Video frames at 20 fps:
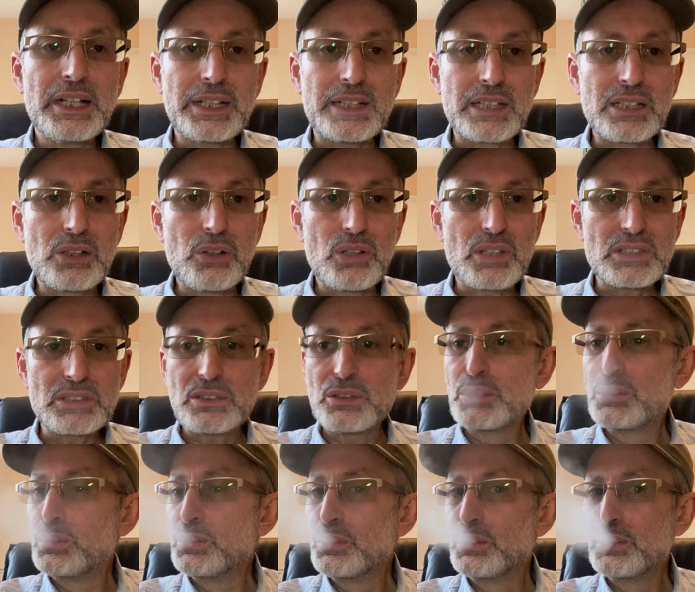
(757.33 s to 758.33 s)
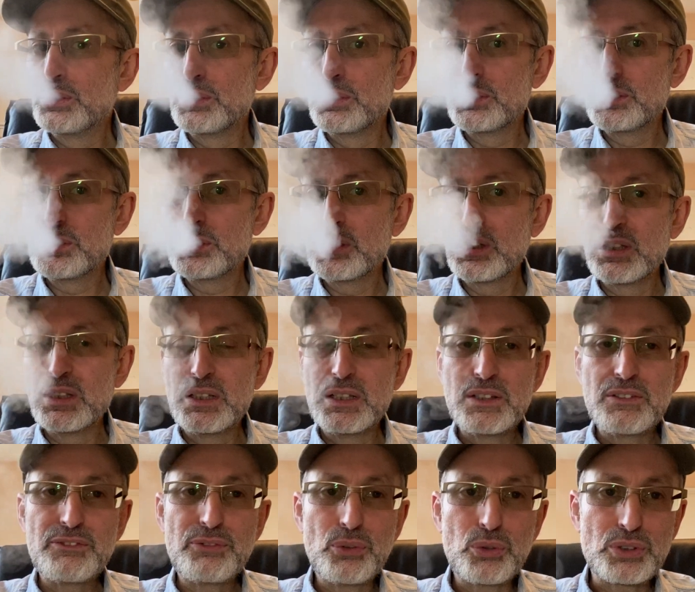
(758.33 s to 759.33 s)
I could go
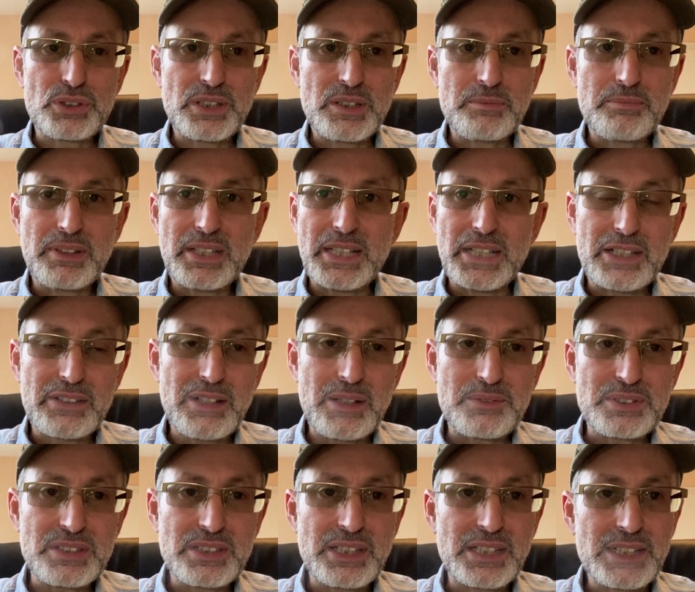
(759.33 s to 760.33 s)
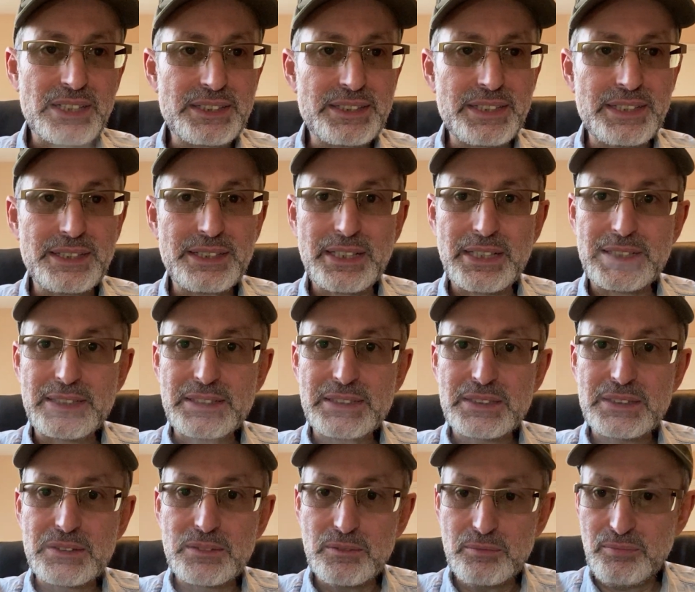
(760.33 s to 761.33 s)
14 milligrams of nicotine.
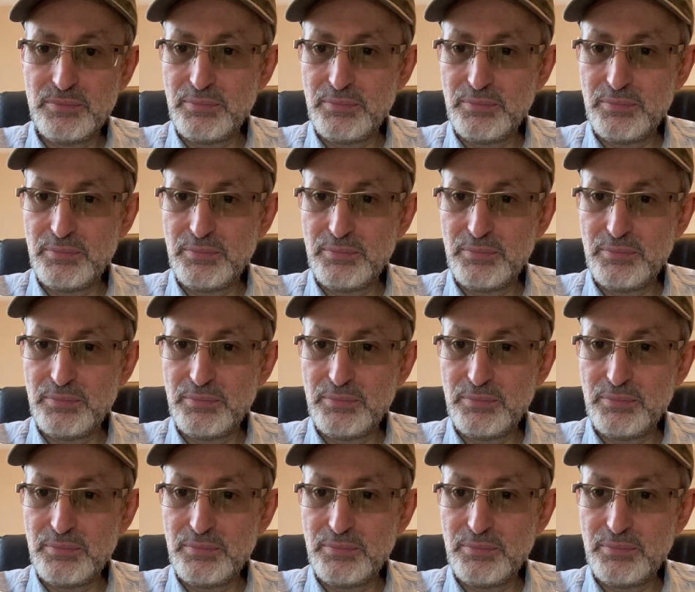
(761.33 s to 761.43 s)
It's